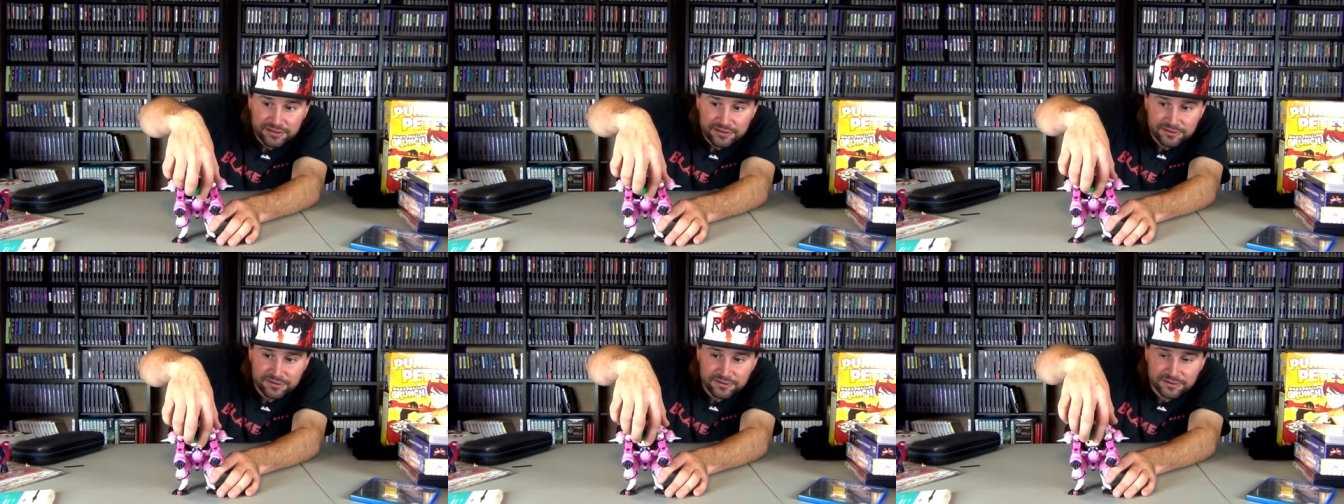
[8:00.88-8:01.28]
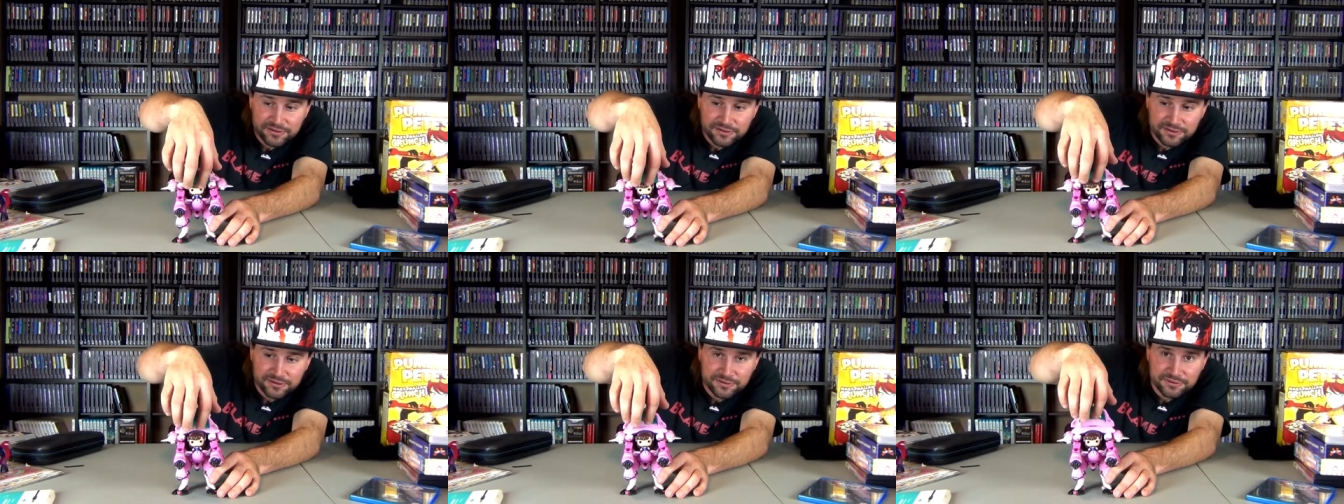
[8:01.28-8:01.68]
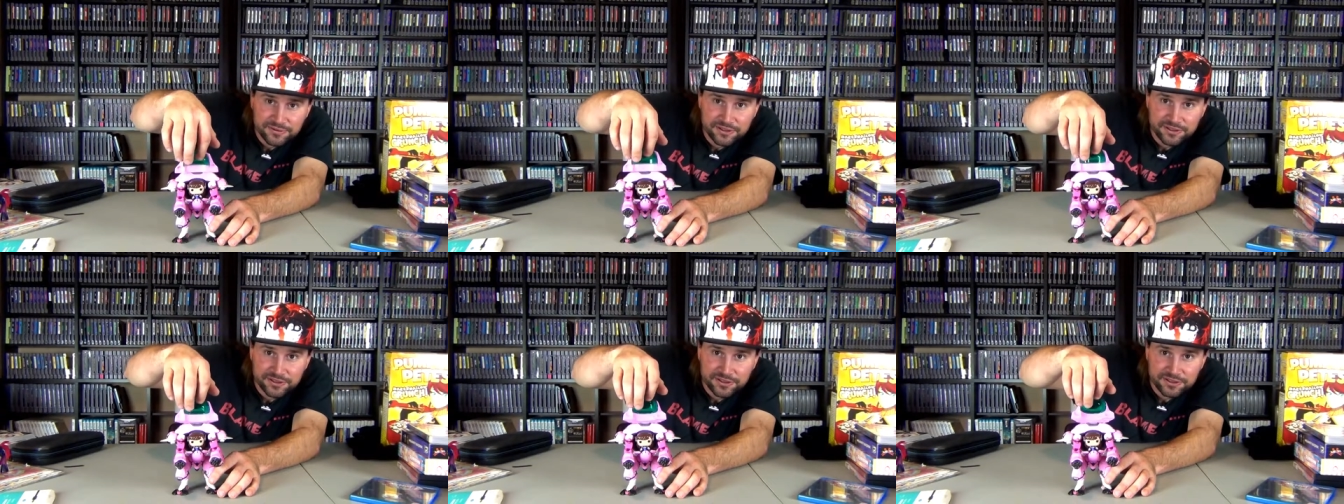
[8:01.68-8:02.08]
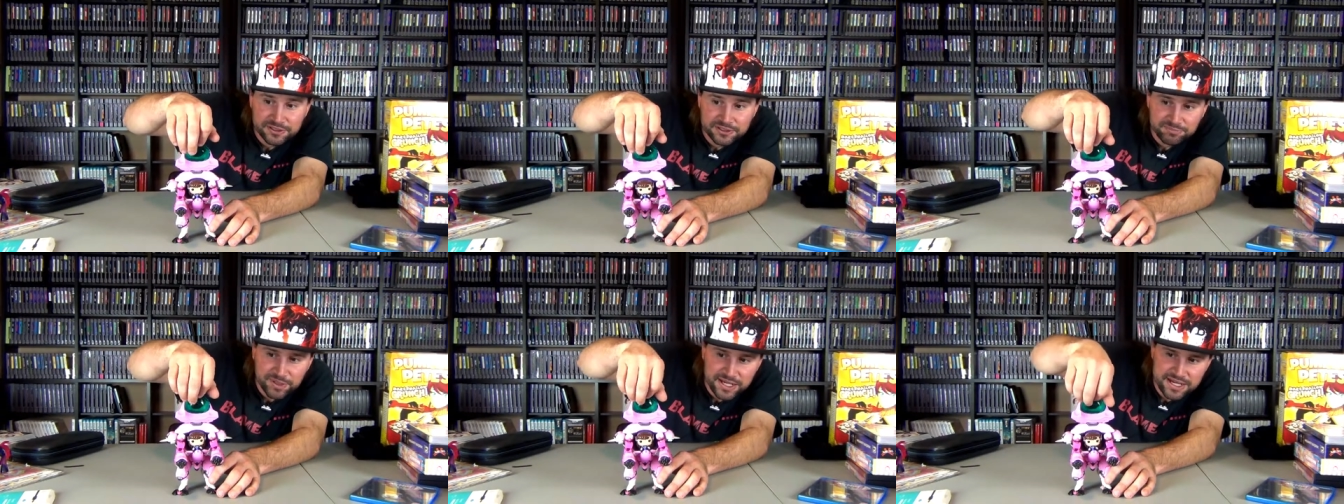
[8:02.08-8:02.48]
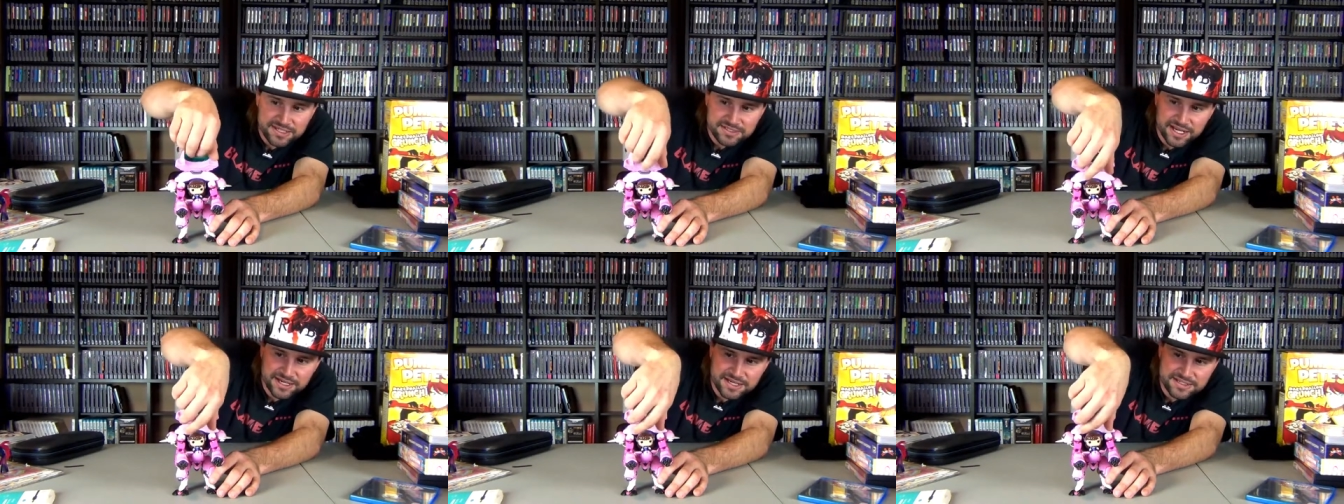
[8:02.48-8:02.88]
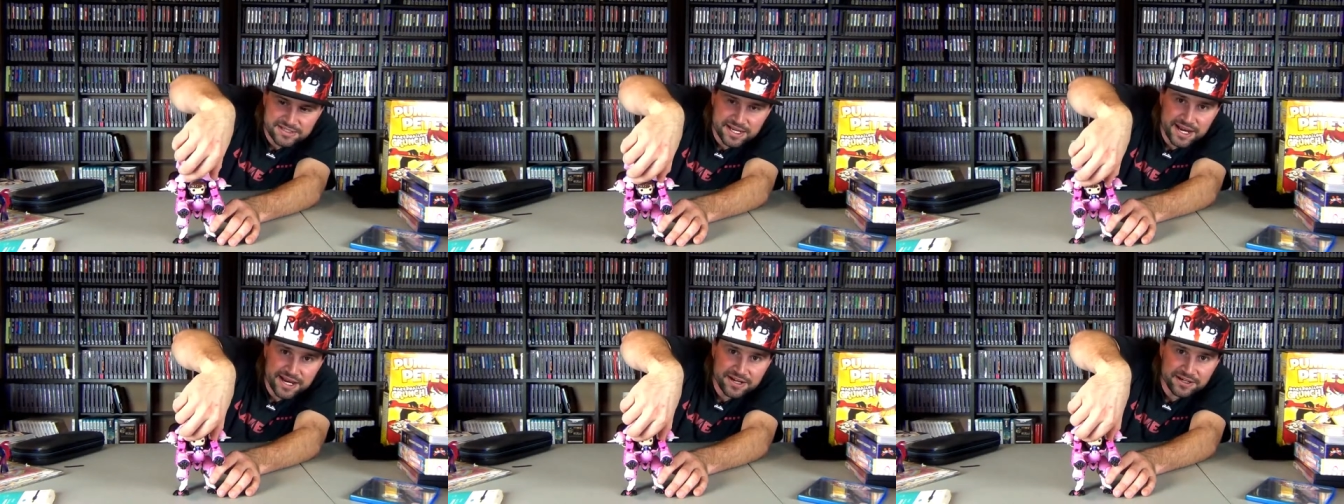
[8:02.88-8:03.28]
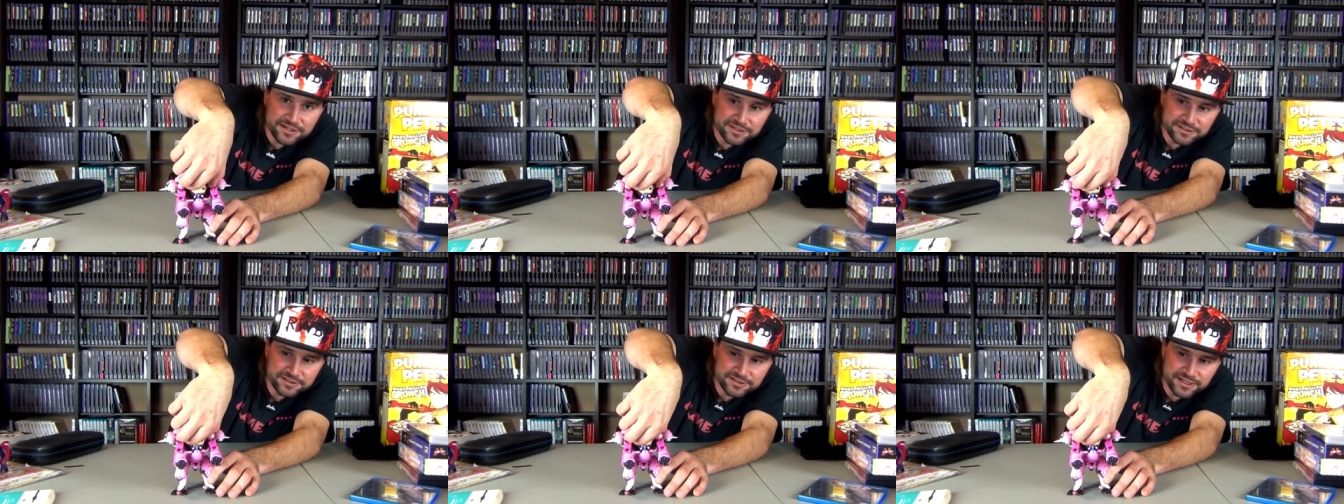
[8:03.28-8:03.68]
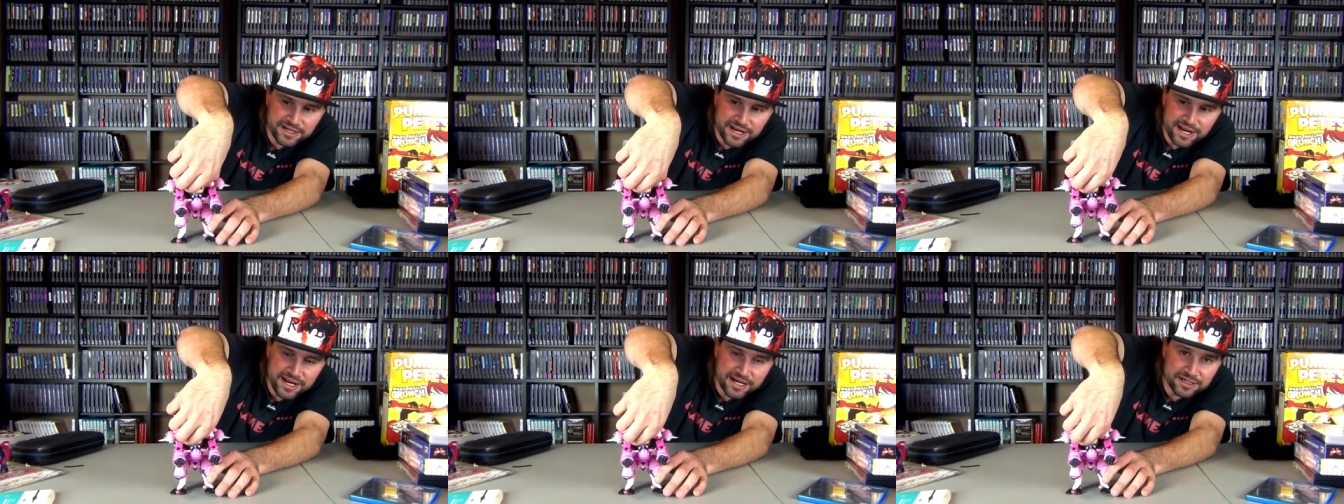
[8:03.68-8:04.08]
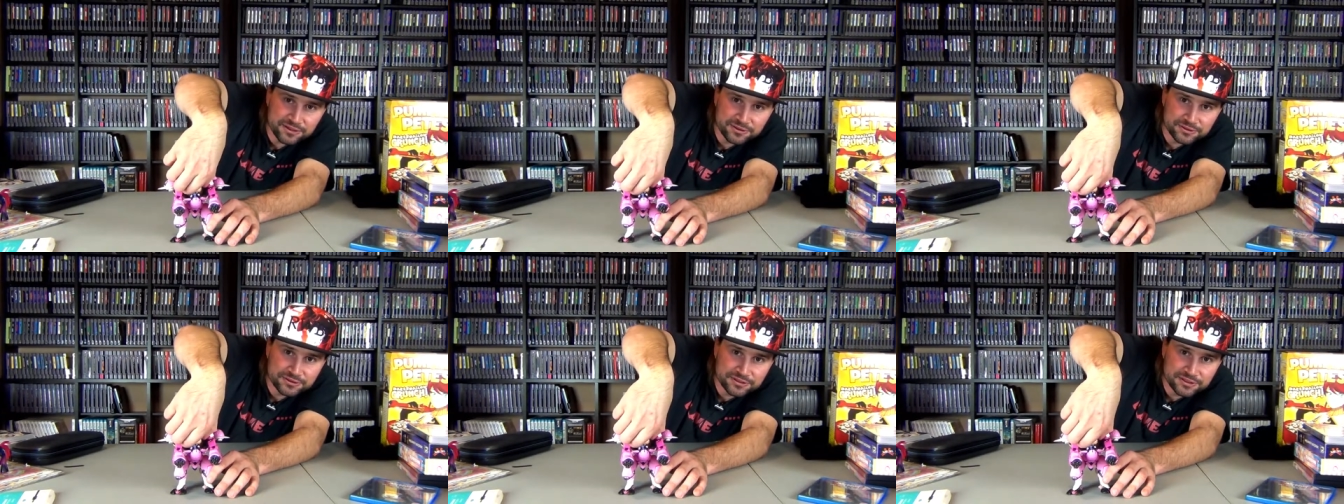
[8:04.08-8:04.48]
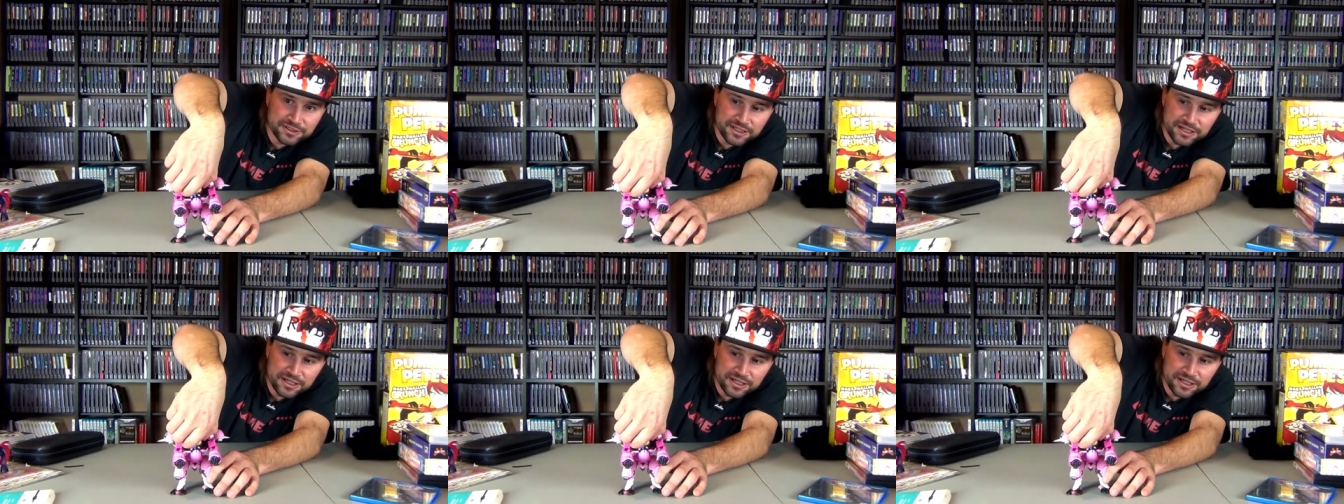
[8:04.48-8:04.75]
her own little space that can take her out.